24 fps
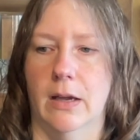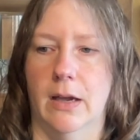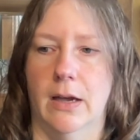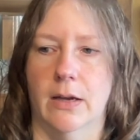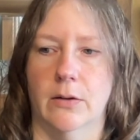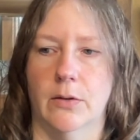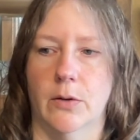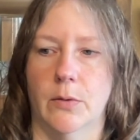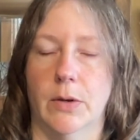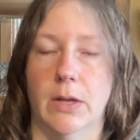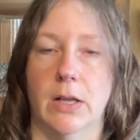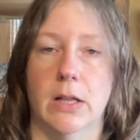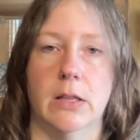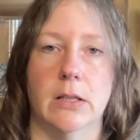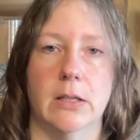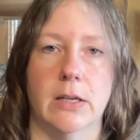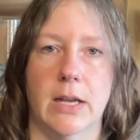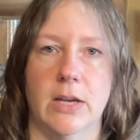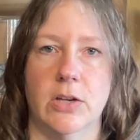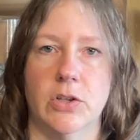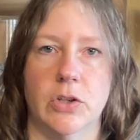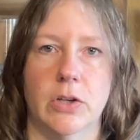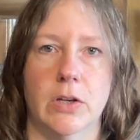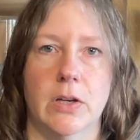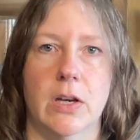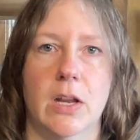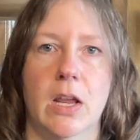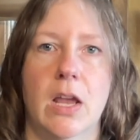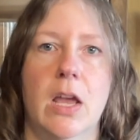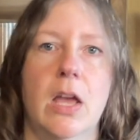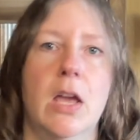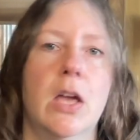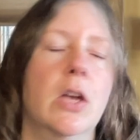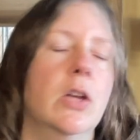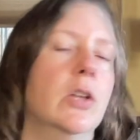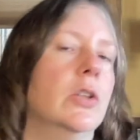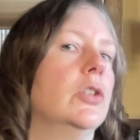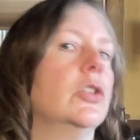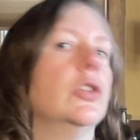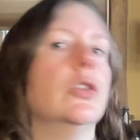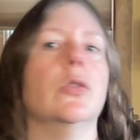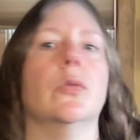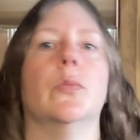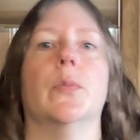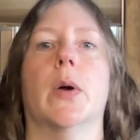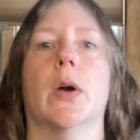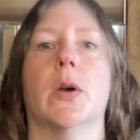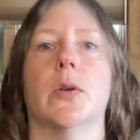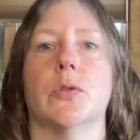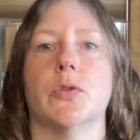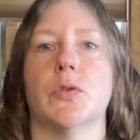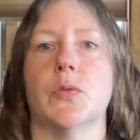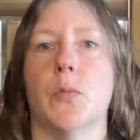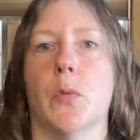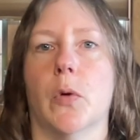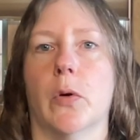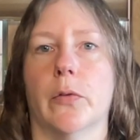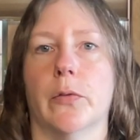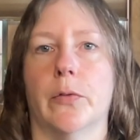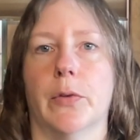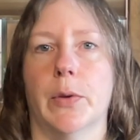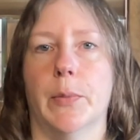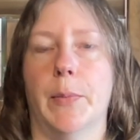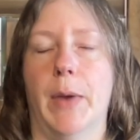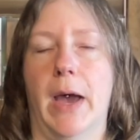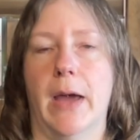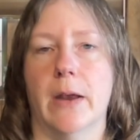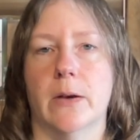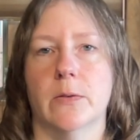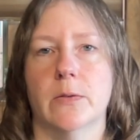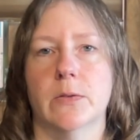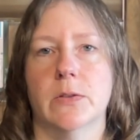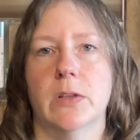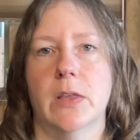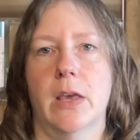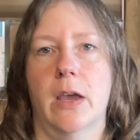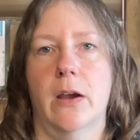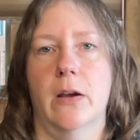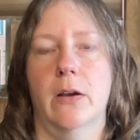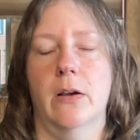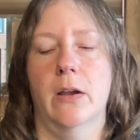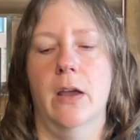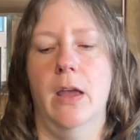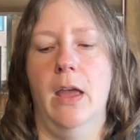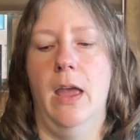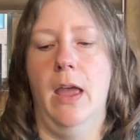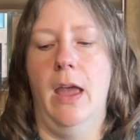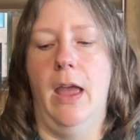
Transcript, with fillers: I don't know, inclination to post more free patterns there.